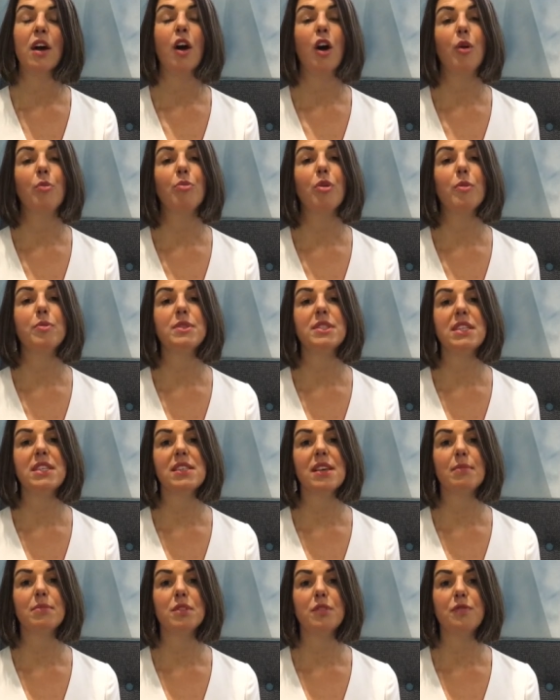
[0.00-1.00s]
on properties
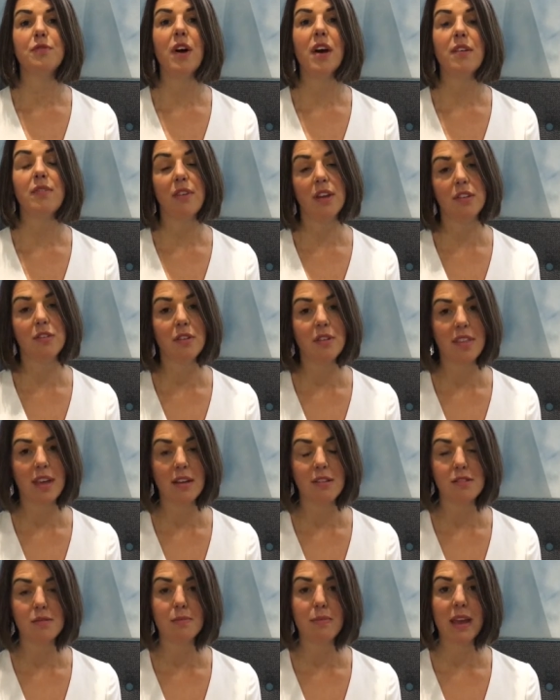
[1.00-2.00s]
up to
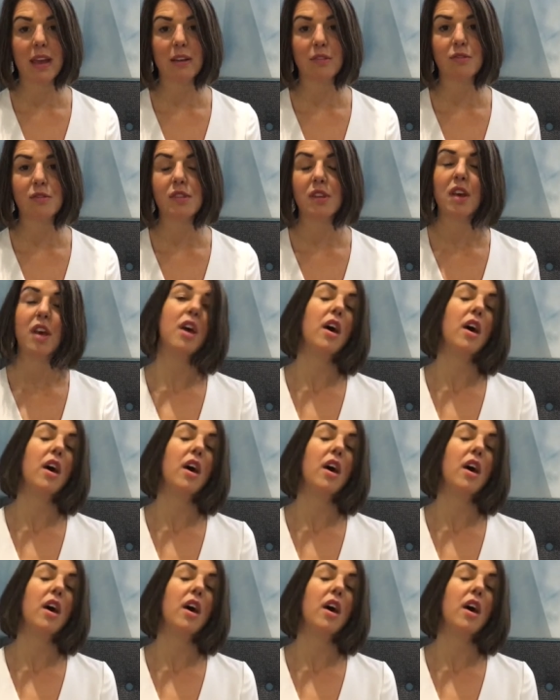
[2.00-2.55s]
£500,000